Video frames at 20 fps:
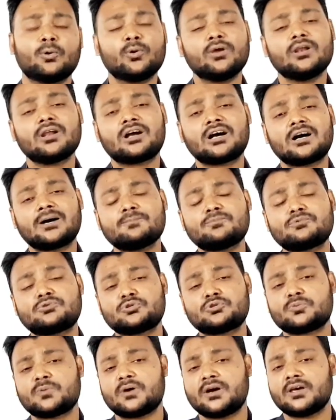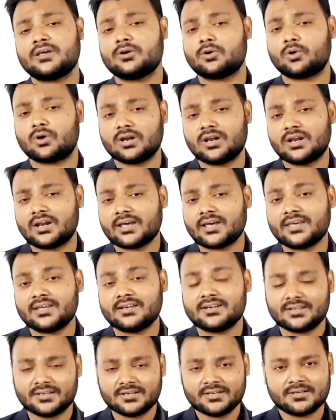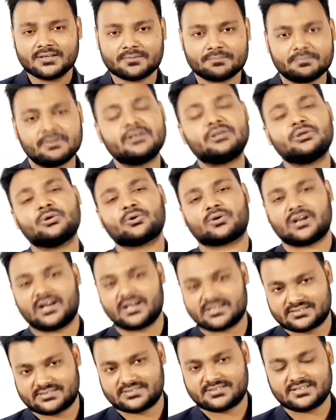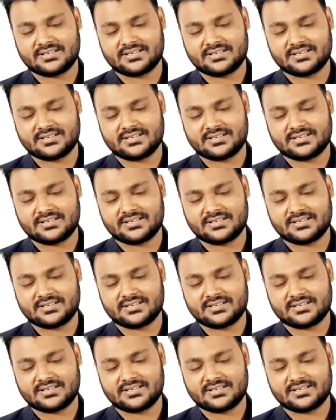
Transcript: Welcome to my online video class.